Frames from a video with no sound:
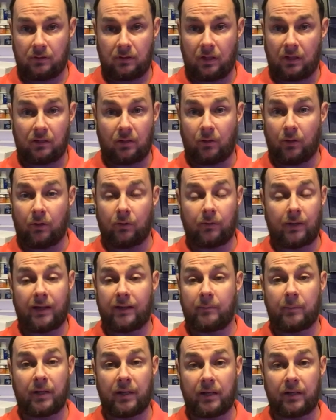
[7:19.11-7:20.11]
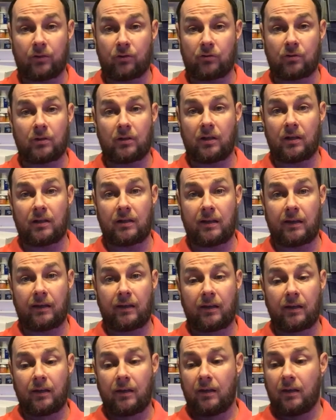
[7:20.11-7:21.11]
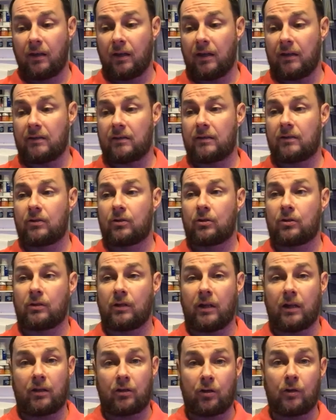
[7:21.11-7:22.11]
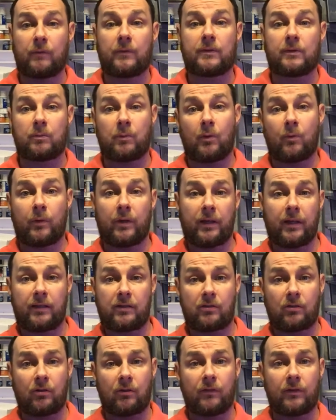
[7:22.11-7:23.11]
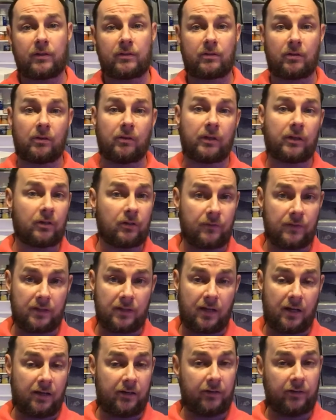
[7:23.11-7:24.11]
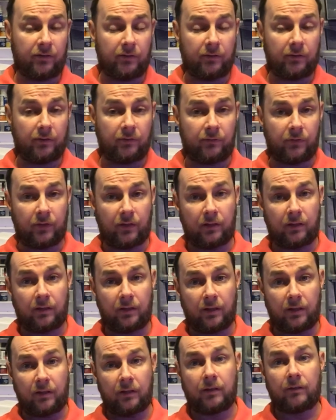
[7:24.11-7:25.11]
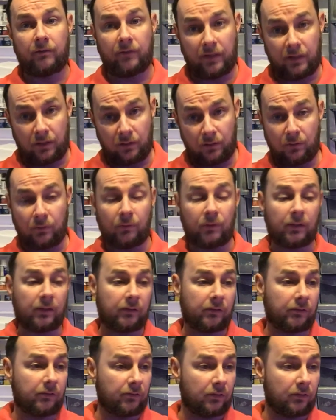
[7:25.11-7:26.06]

I don't know. At the minute, it doesn't. It covers what we need to cover, so it covers the hire of the venue and